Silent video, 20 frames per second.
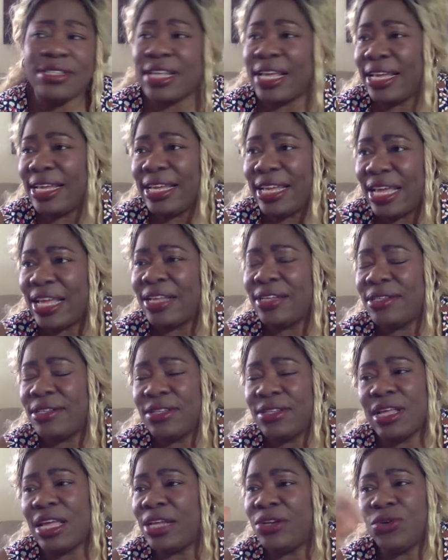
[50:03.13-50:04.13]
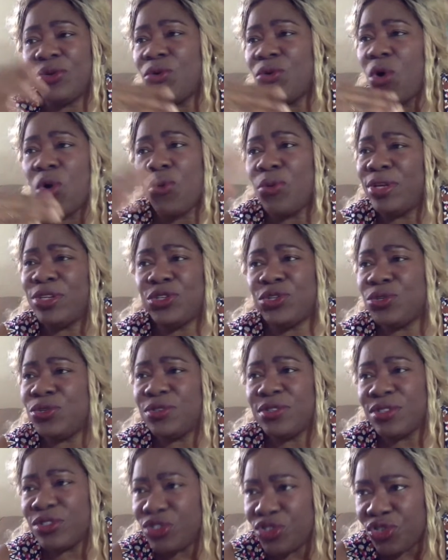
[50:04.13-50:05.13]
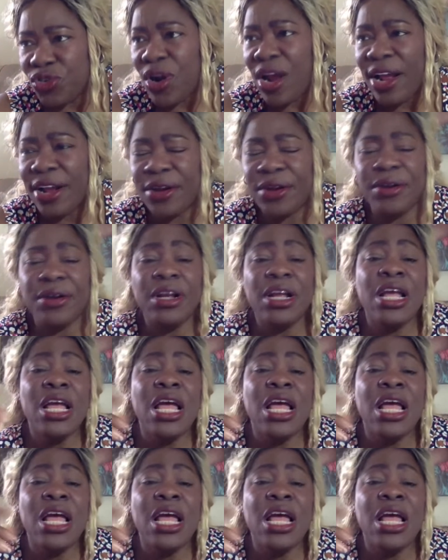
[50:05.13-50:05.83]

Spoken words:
I get. I don't always use the dryer.